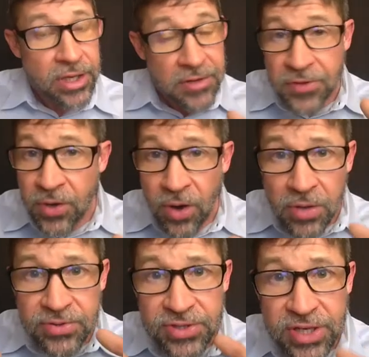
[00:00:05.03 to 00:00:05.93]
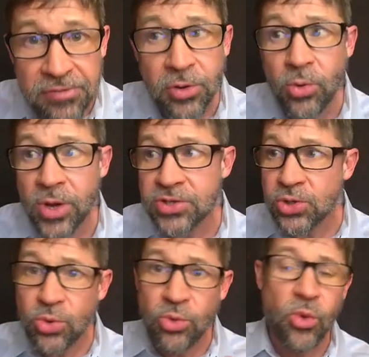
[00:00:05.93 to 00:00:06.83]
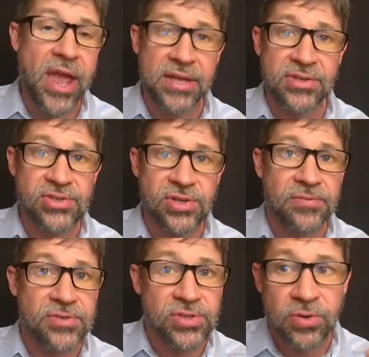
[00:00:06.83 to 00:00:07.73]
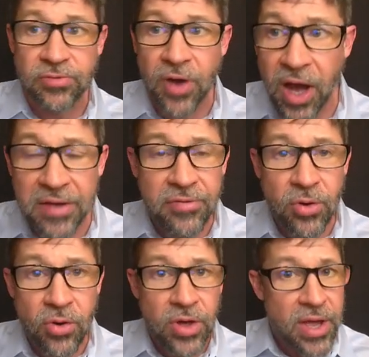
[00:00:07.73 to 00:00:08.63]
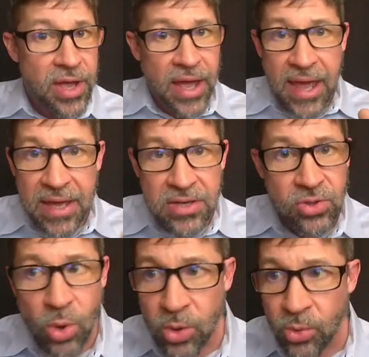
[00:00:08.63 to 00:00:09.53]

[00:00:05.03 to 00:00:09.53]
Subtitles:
if there are differential rates of survival and or